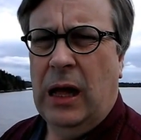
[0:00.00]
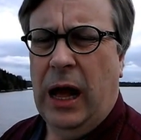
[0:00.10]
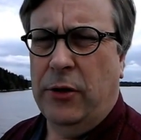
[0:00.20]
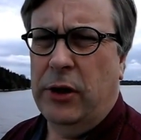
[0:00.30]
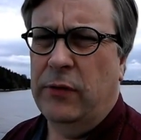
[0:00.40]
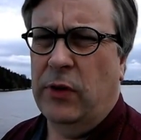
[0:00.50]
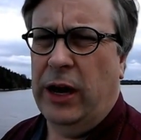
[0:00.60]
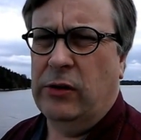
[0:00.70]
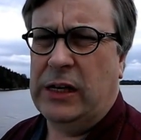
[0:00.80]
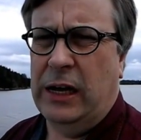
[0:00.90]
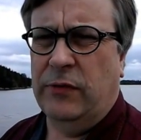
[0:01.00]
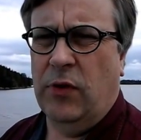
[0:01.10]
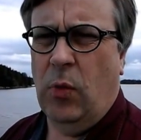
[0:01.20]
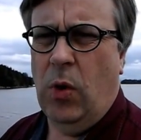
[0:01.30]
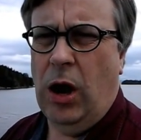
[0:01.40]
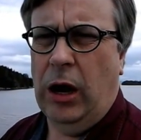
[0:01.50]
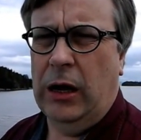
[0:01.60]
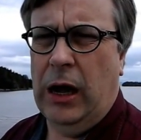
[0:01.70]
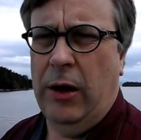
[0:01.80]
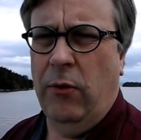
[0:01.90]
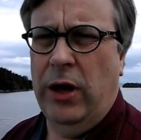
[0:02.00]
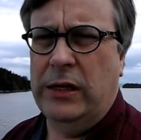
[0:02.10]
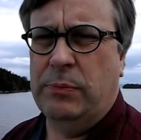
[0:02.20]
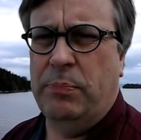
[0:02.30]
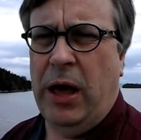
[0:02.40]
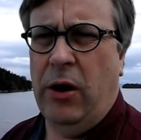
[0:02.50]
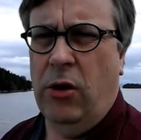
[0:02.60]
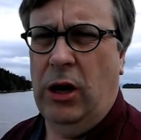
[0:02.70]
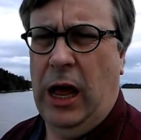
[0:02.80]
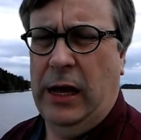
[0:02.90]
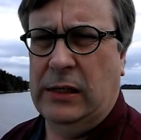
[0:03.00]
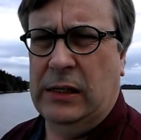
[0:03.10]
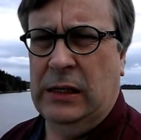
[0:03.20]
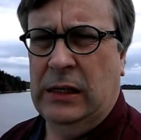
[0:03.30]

I couldn't even get outside for a walk. I was paralyzed.